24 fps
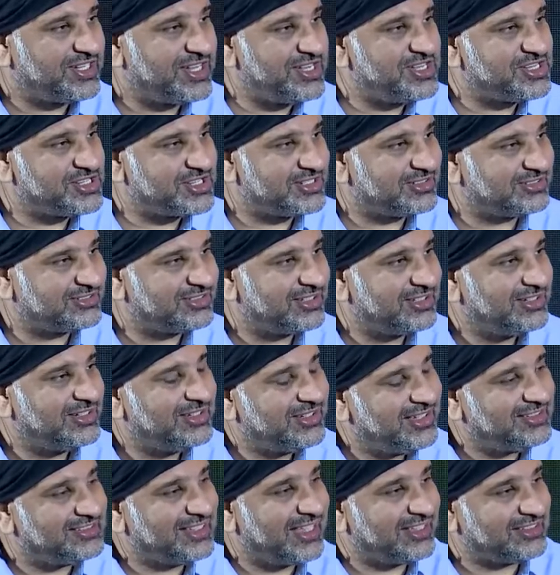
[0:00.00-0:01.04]
teachers.
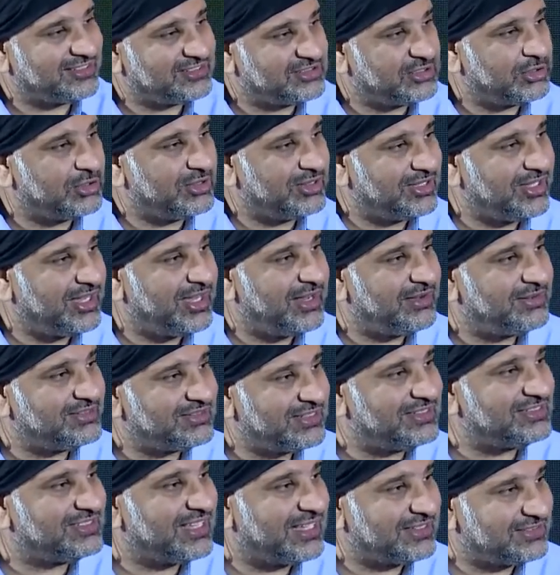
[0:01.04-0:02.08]
Is that still there?
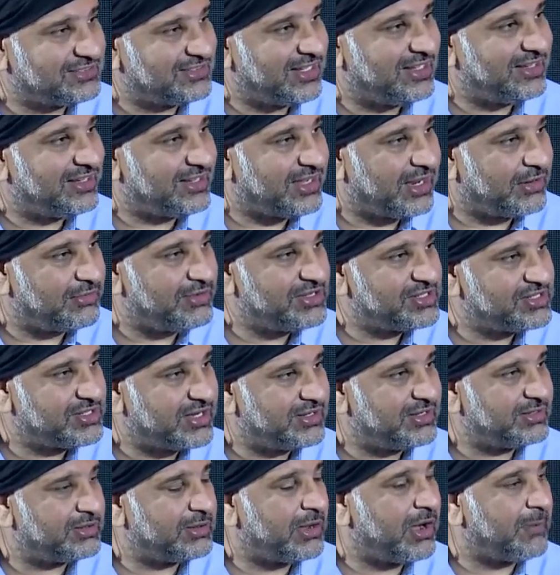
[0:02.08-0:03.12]
Is that still encouraged?
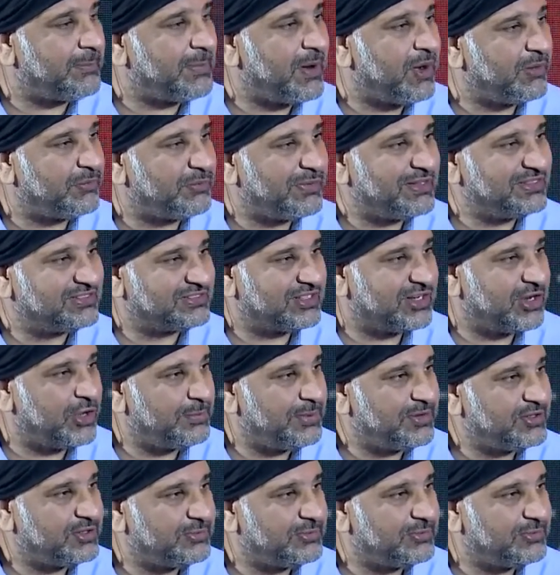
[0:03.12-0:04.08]
And are pathways still open